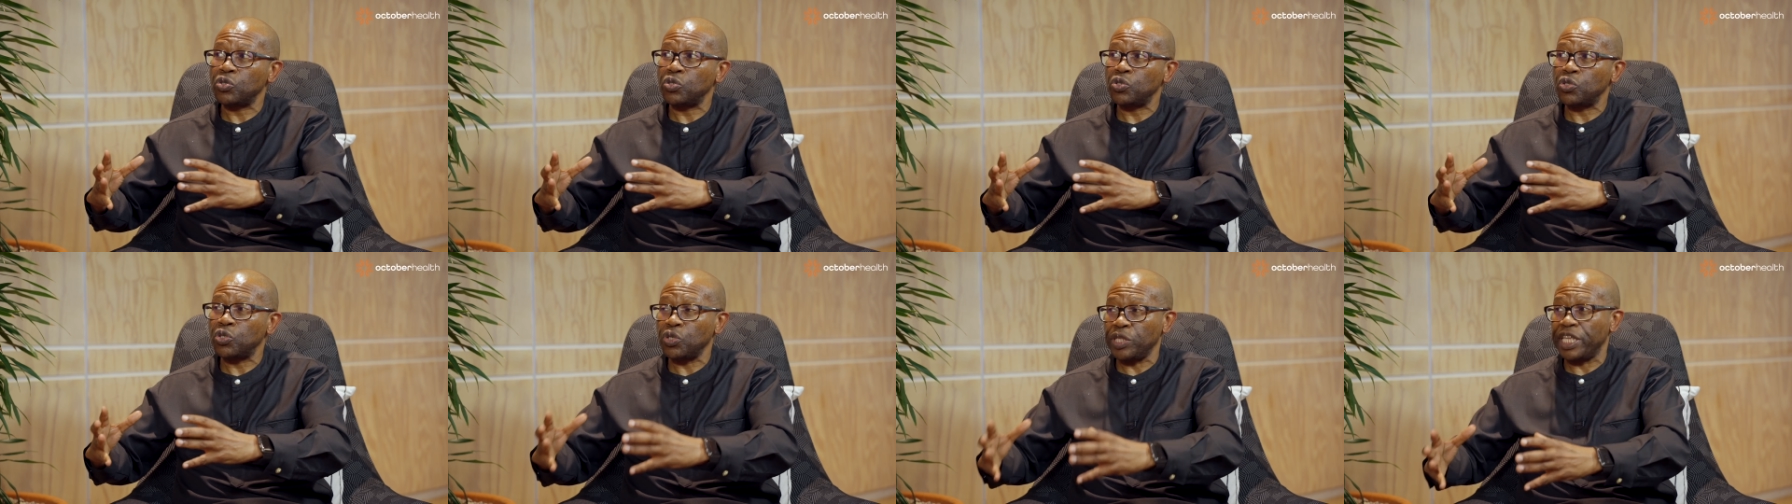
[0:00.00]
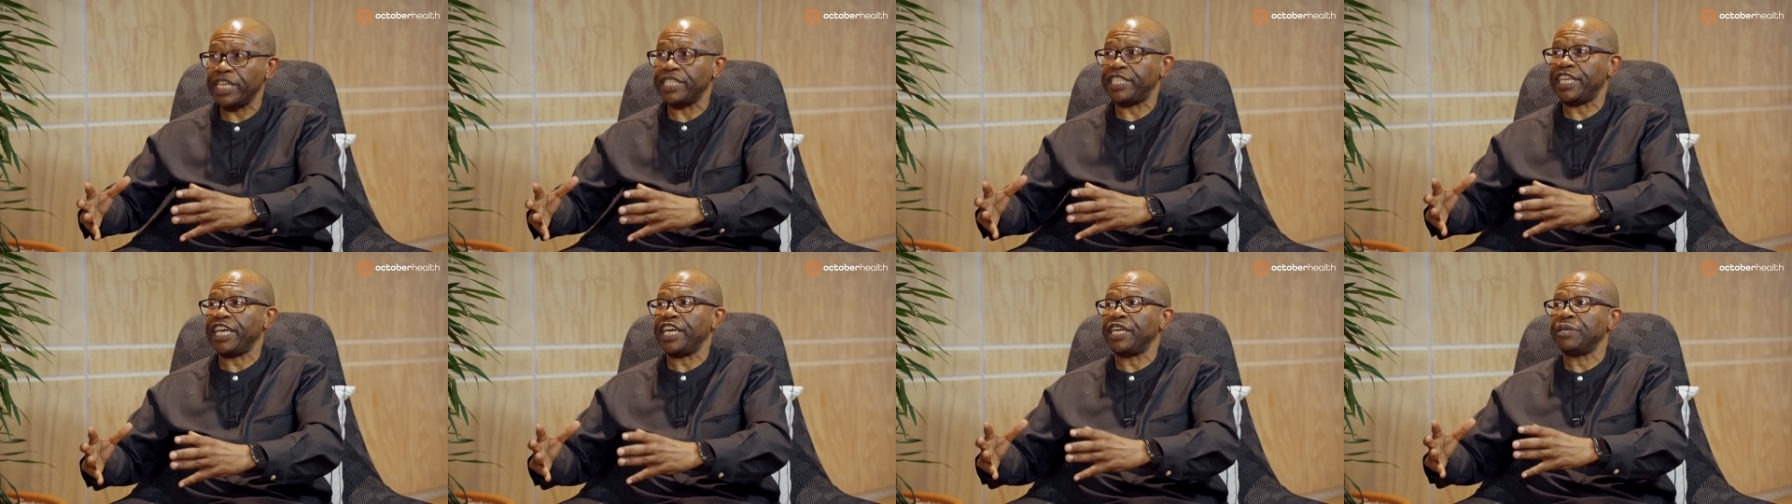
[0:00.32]
to
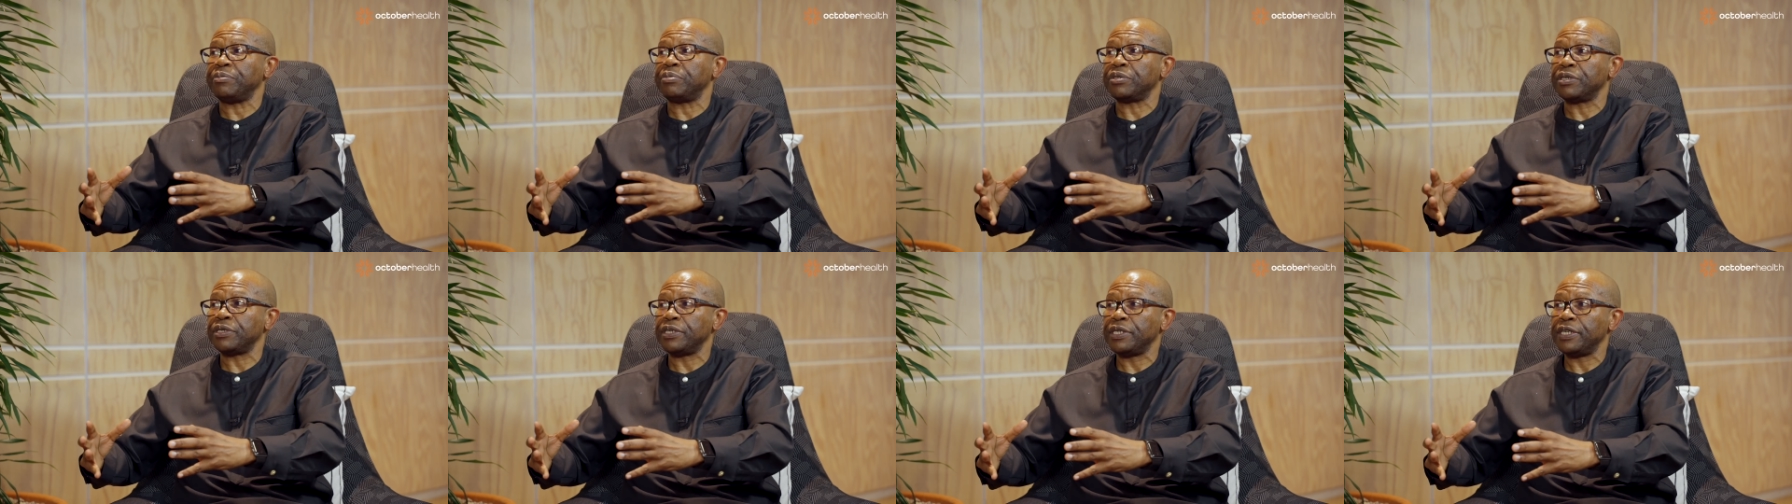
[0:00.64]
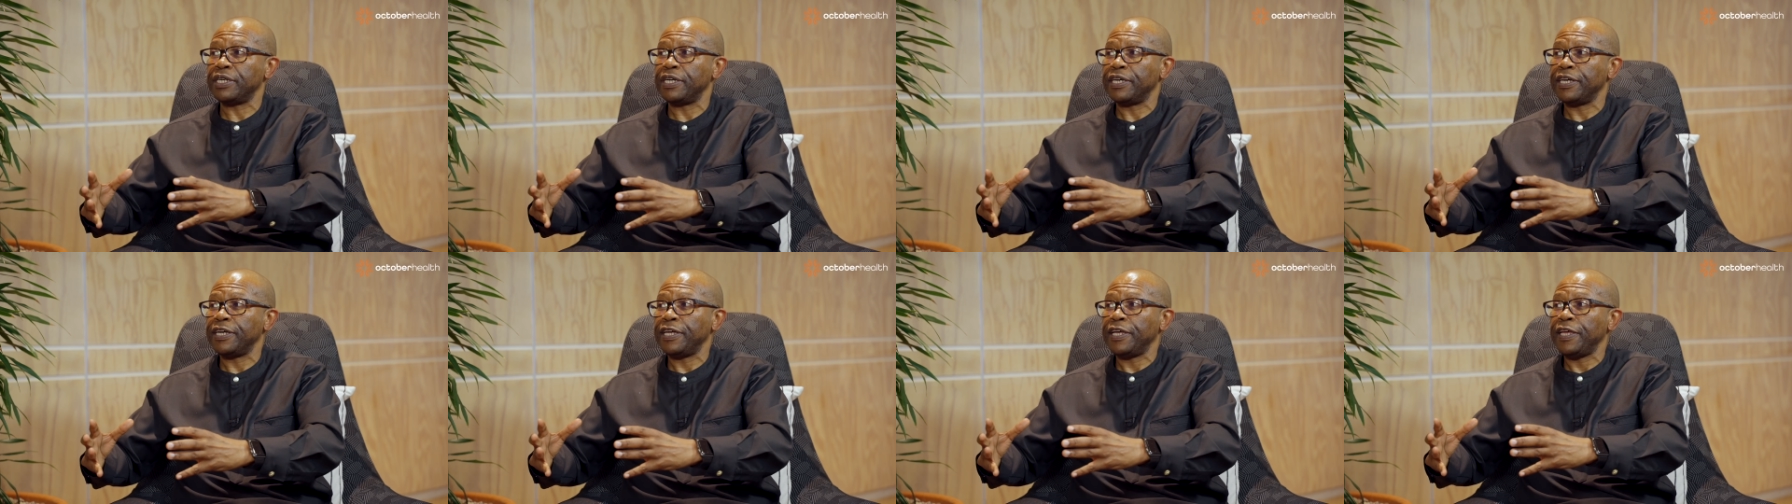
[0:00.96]
the table.
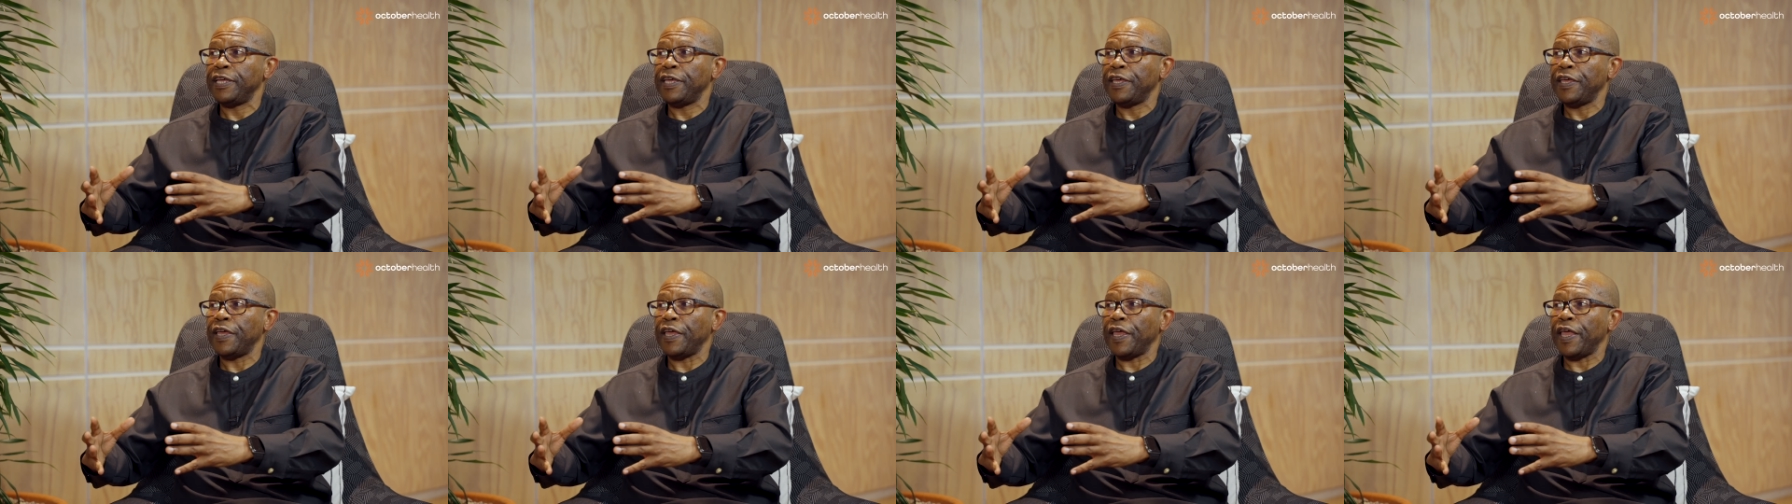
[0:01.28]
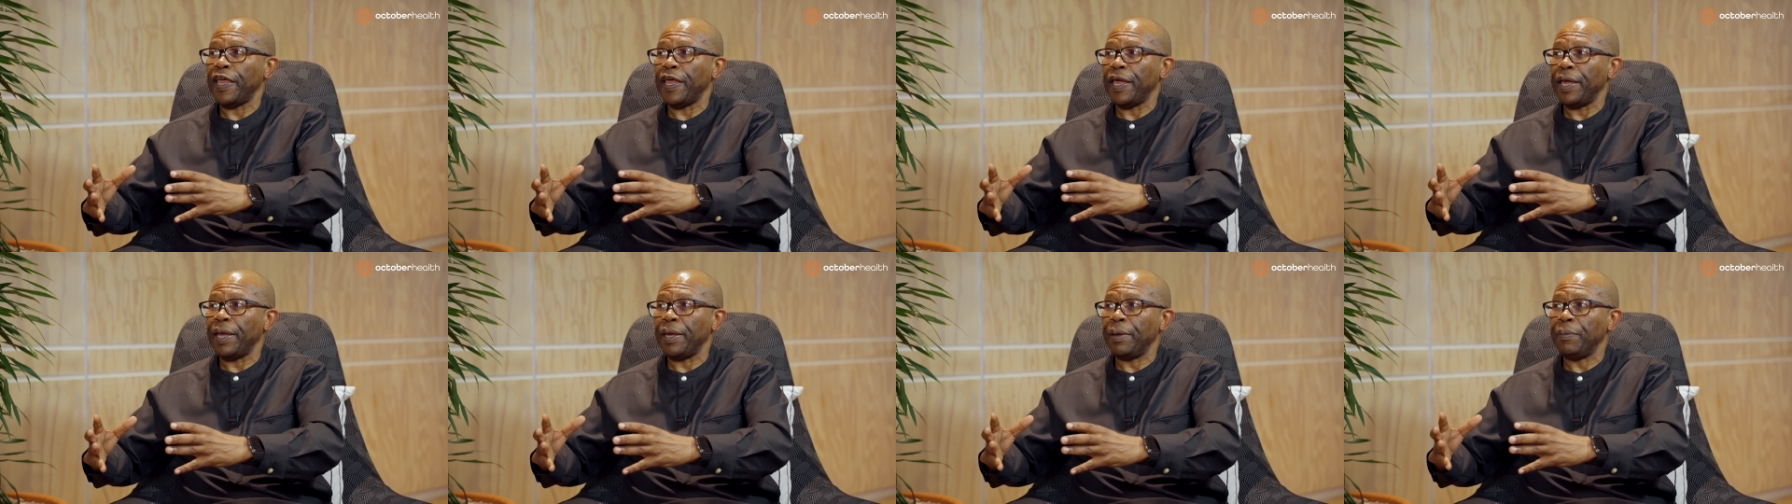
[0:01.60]

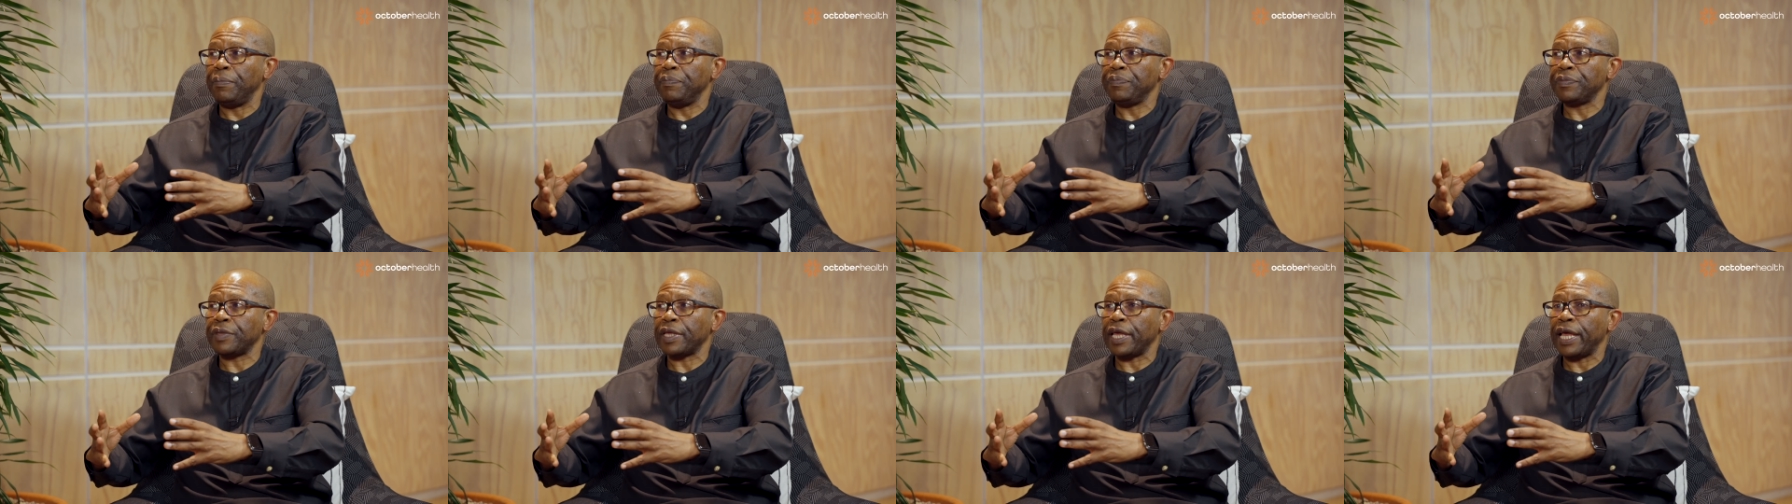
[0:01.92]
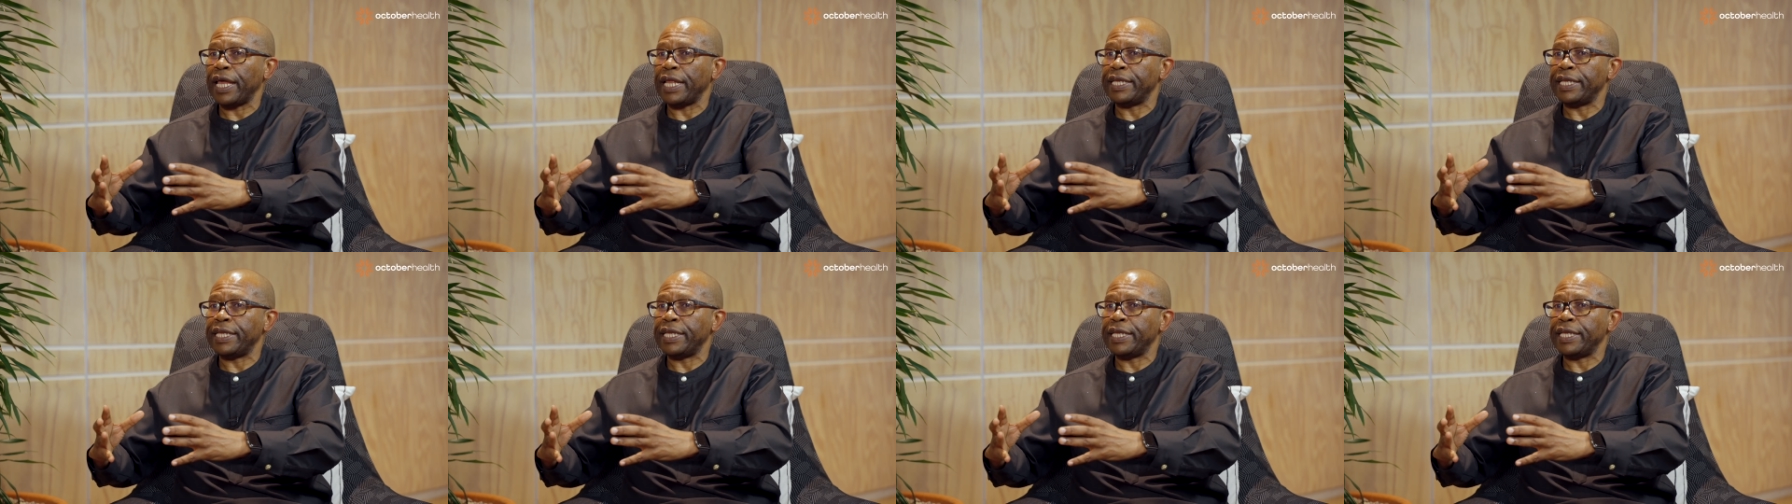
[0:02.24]
And